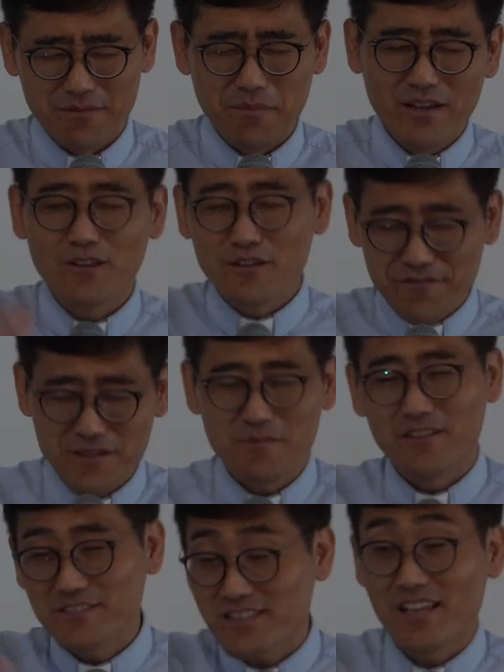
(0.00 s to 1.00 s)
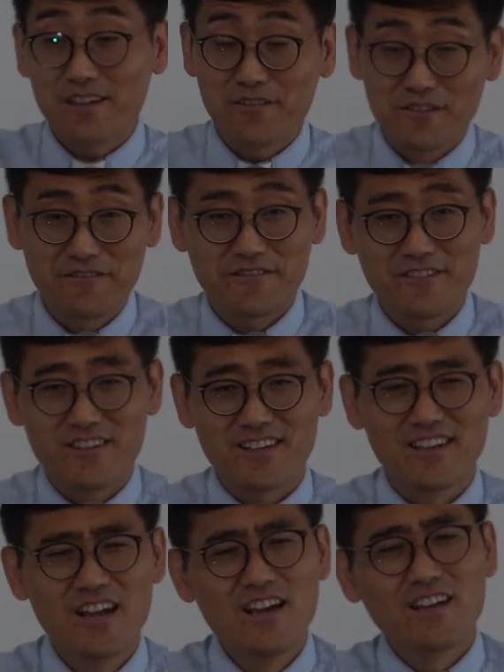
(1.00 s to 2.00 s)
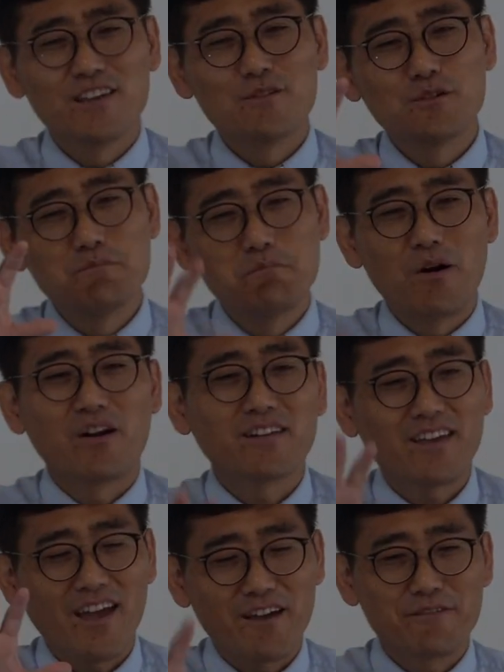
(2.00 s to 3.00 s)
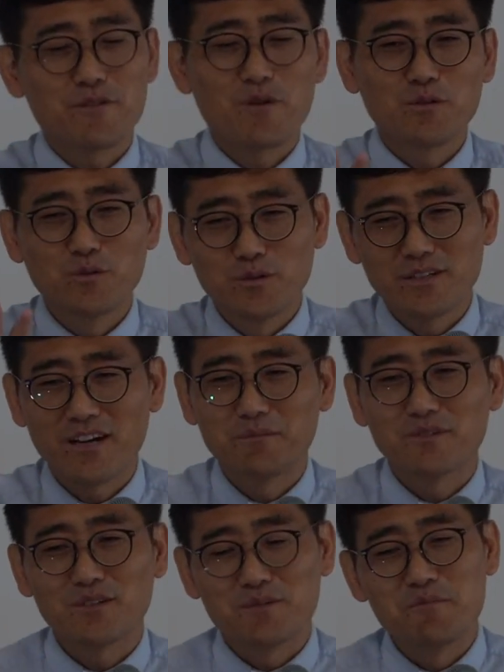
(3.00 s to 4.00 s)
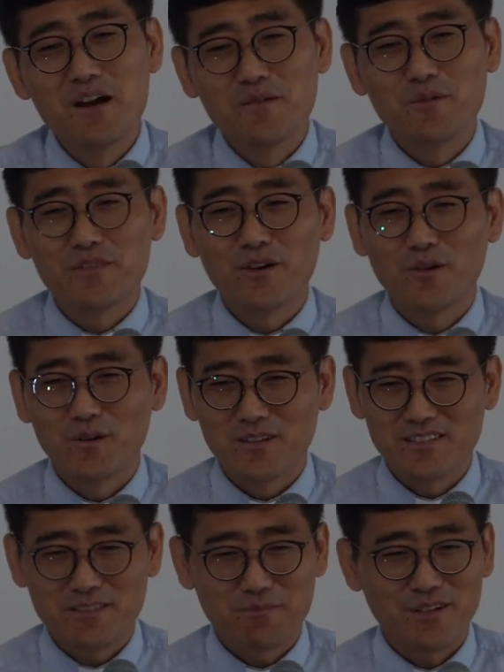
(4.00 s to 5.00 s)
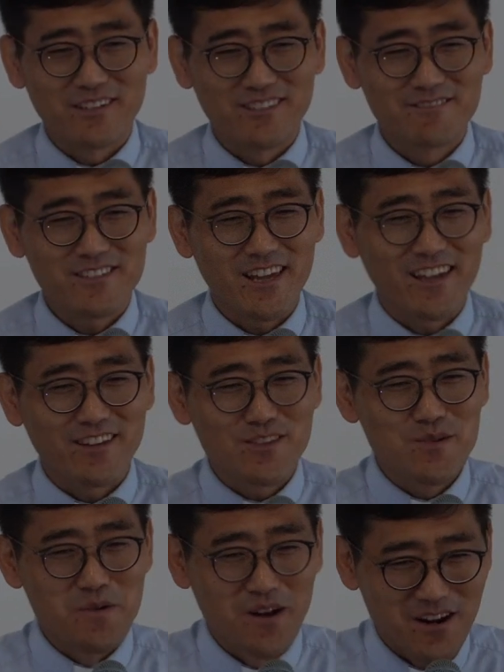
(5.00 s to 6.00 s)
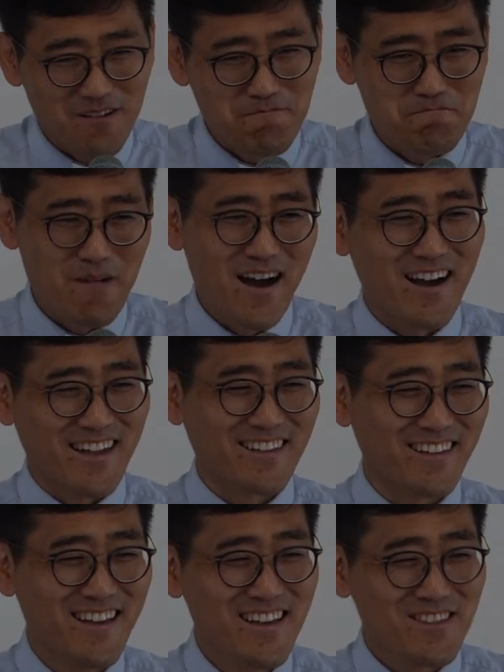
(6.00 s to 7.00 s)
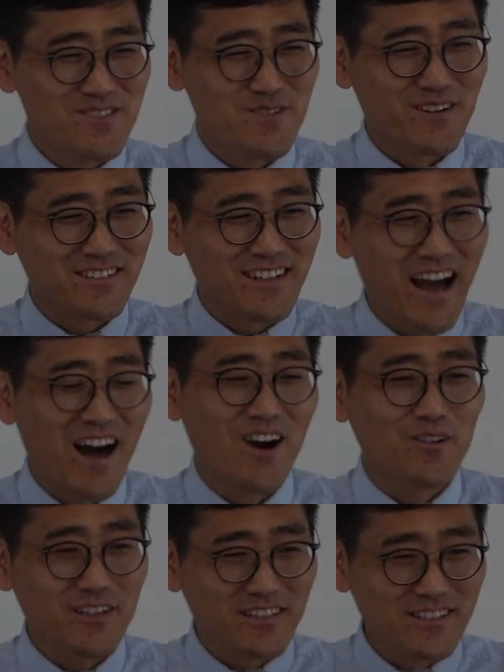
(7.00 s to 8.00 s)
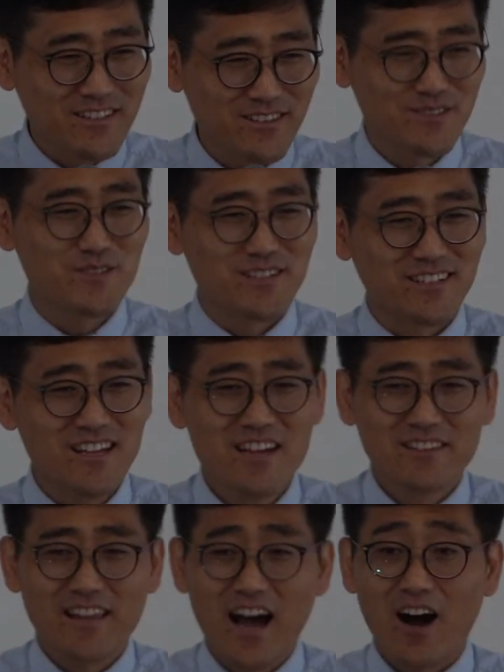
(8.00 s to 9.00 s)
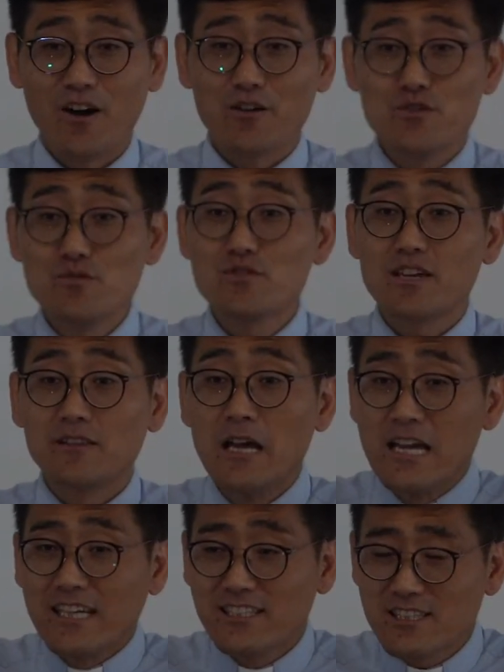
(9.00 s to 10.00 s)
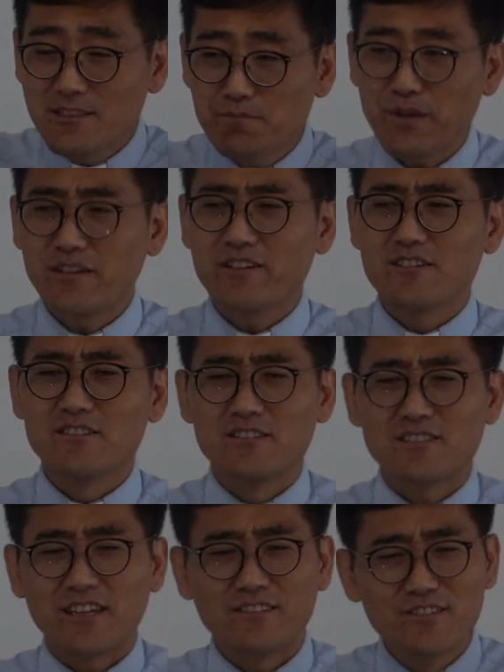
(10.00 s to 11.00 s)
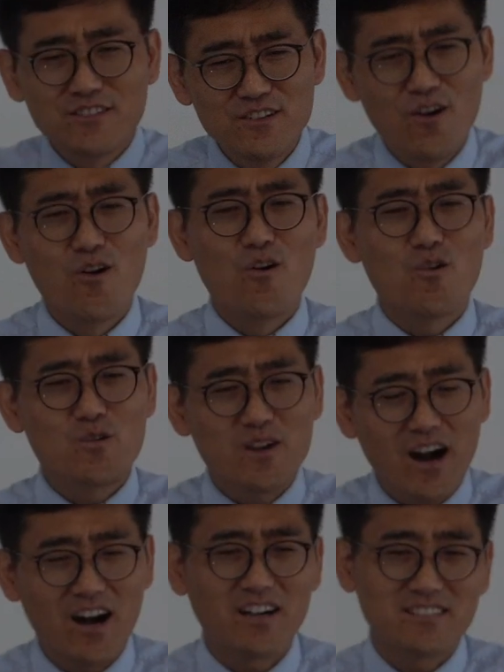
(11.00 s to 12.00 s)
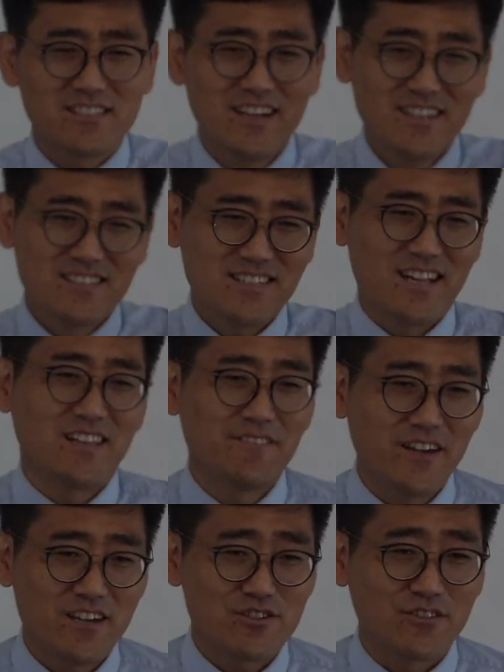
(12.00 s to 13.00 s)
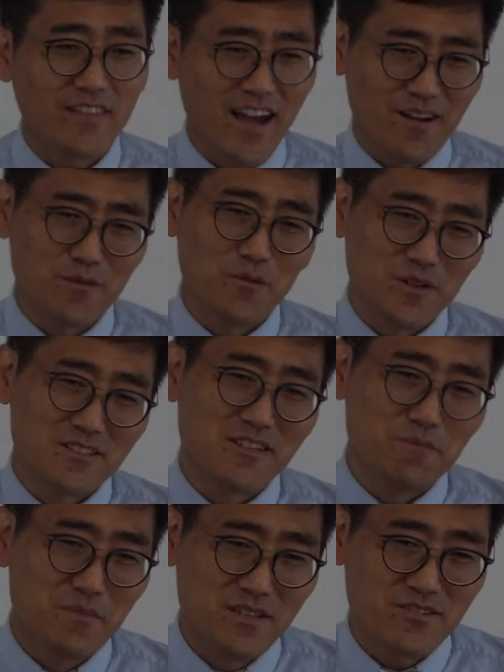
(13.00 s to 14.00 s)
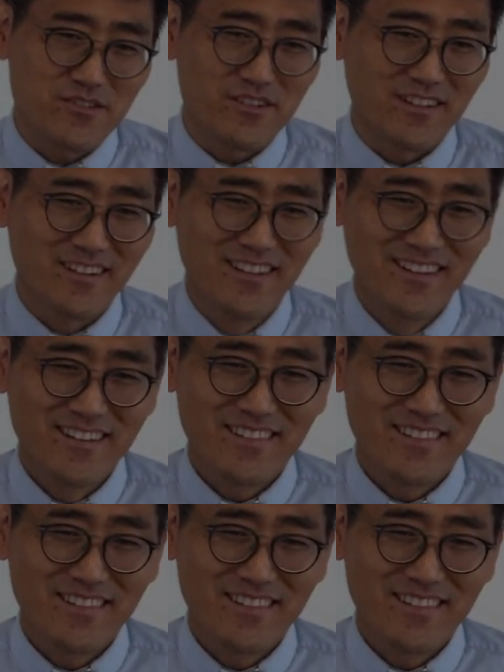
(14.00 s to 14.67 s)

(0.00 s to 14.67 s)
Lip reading: male or female, slave or free. He would mark everyone who would come to him with the Holy Spirit, saying, you are mine. You are now included. Now you can experience and know God's salvation. That was the mystery